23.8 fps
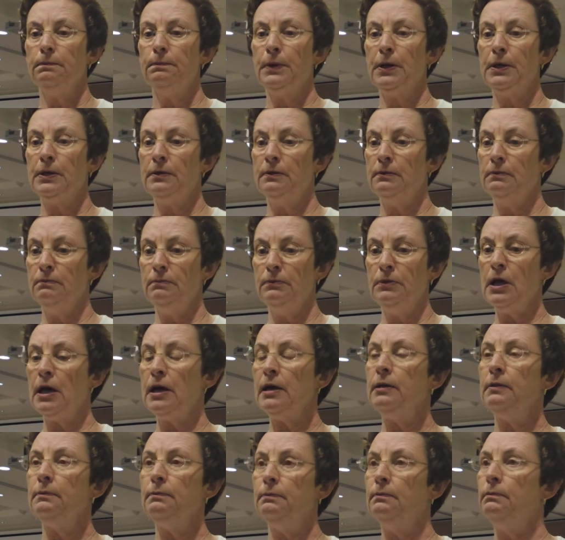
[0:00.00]
but
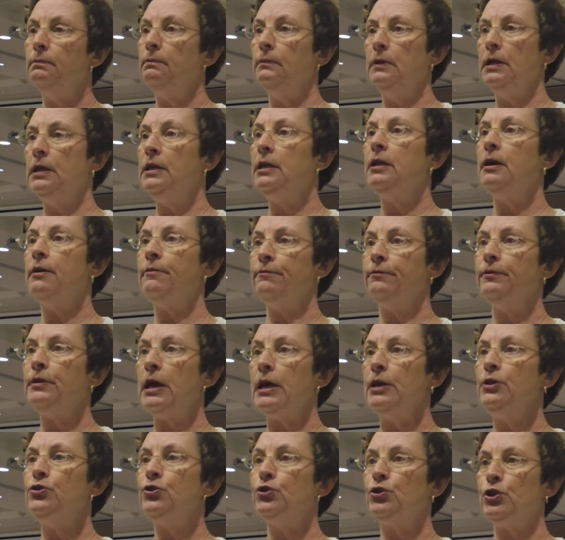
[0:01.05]
not enough
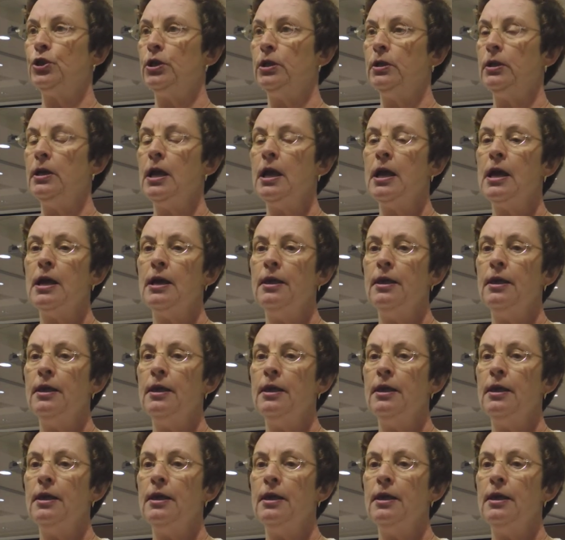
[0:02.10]
nitrogen,